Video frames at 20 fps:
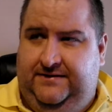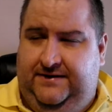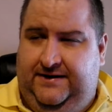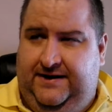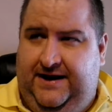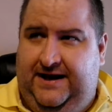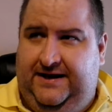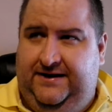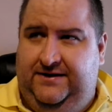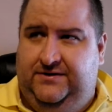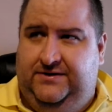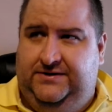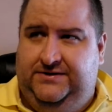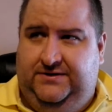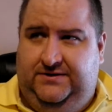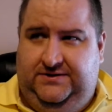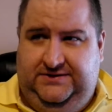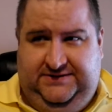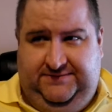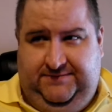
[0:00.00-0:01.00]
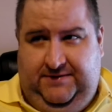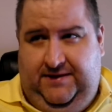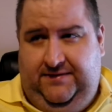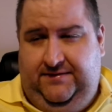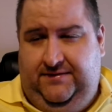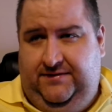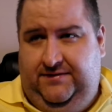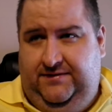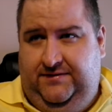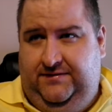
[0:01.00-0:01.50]
$89 a
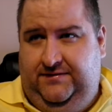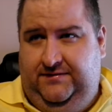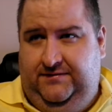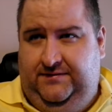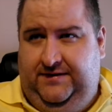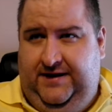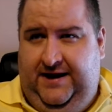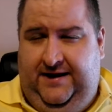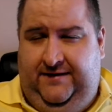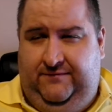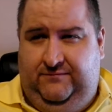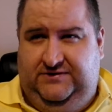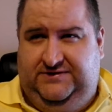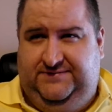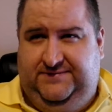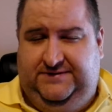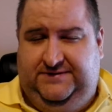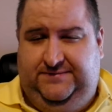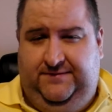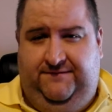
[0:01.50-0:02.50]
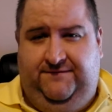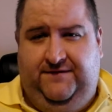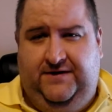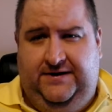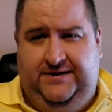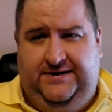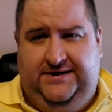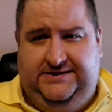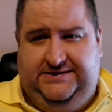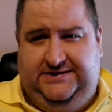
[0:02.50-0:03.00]
month, and it was supposed to be phone
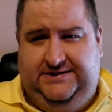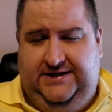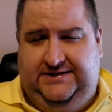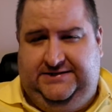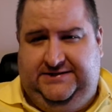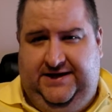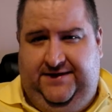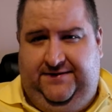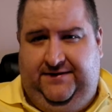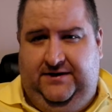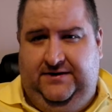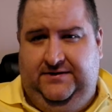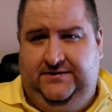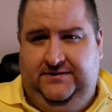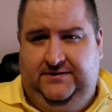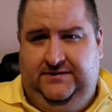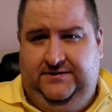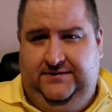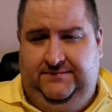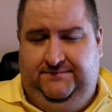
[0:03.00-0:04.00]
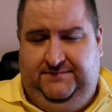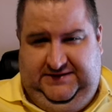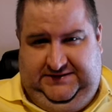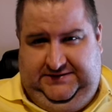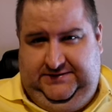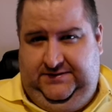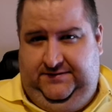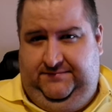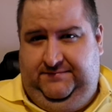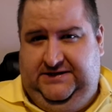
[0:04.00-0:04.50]
and internet together,
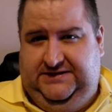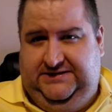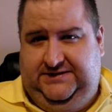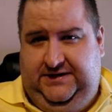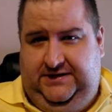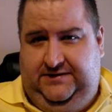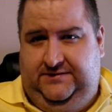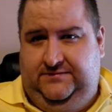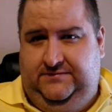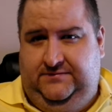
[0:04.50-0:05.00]
basically mixed in.